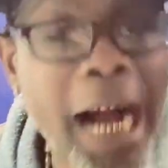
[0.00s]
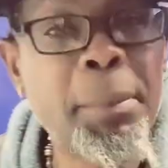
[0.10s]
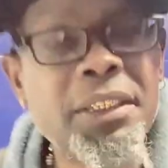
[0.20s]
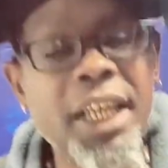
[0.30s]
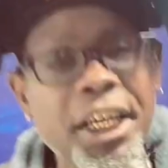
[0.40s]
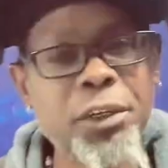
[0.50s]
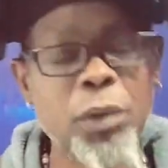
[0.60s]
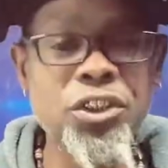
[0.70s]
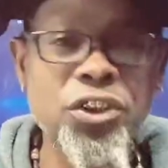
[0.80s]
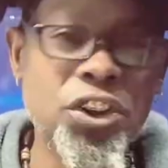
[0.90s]
I'm going to tell
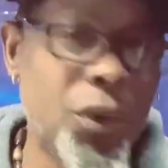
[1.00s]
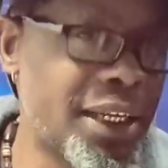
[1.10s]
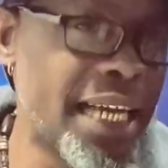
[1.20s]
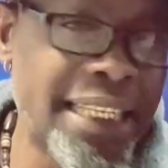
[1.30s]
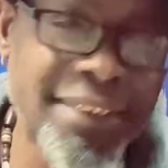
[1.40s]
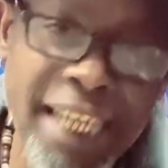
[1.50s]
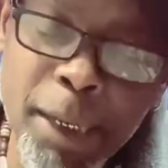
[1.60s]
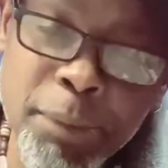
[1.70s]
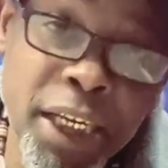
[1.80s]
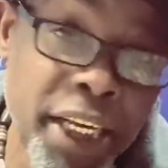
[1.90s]
you what you do. A lot of
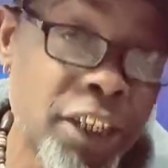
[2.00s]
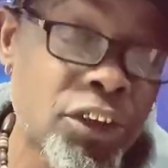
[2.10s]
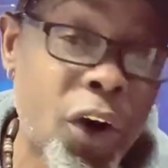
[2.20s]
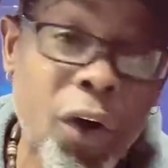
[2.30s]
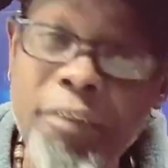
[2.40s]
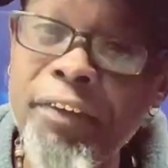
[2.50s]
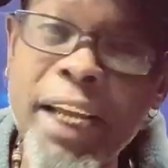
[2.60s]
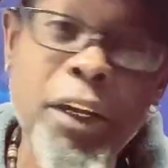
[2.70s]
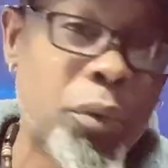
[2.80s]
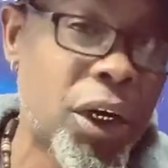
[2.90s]
times it is hard
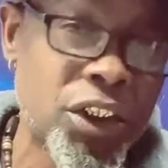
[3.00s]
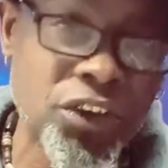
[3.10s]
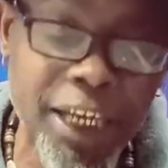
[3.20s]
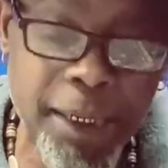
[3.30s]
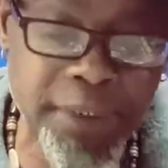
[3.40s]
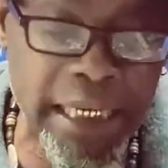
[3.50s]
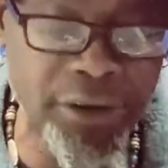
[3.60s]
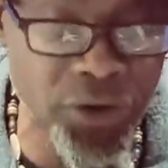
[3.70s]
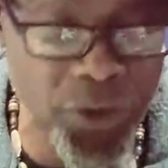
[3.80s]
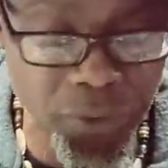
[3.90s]
finding welding jobs
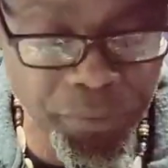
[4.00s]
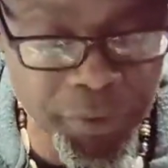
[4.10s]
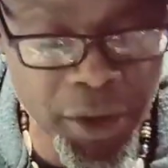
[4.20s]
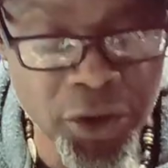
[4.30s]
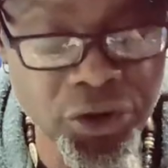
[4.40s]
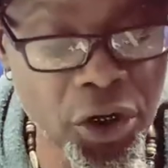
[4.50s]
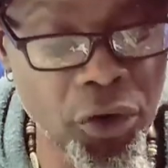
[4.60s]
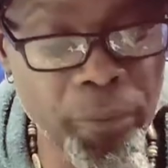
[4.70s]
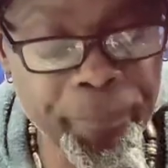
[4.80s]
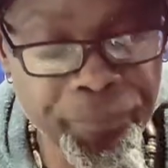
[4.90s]
after school.
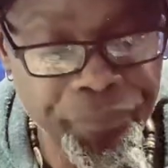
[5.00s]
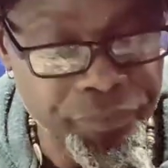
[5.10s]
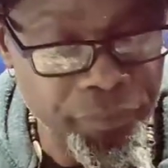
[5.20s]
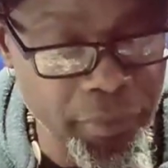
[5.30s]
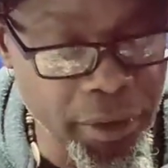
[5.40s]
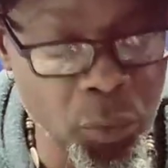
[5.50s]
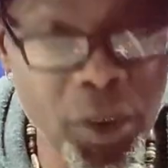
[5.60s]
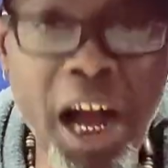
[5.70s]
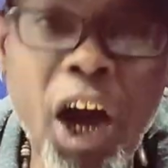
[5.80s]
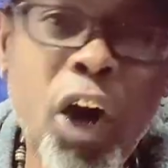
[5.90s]
So
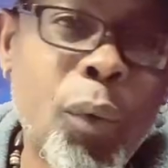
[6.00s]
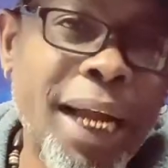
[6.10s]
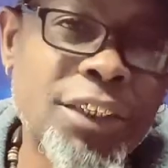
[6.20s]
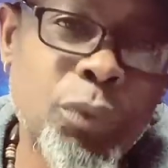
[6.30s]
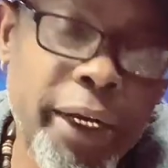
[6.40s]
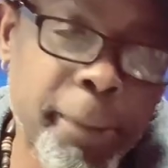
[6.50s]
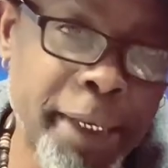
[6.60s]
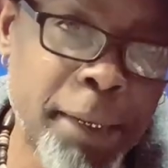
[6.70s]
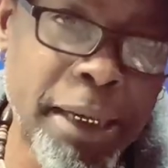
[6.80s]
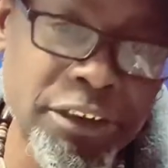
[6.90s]
what I always
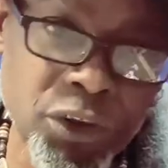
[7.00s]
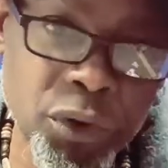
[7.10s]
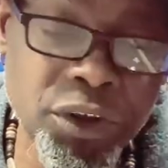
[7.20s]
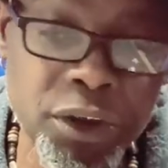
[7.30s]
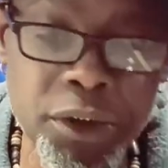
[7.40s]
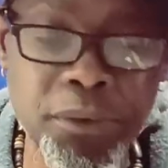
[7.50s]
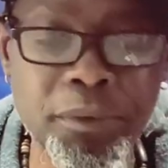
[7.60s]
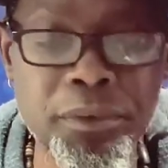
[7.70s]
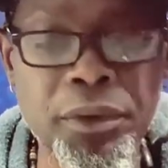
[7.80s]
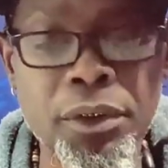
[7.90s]
recommend my students to
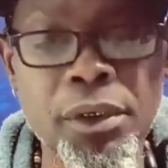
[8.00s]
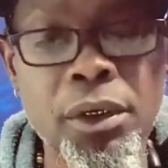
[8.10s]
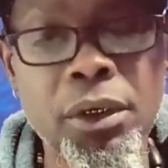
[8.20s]
do,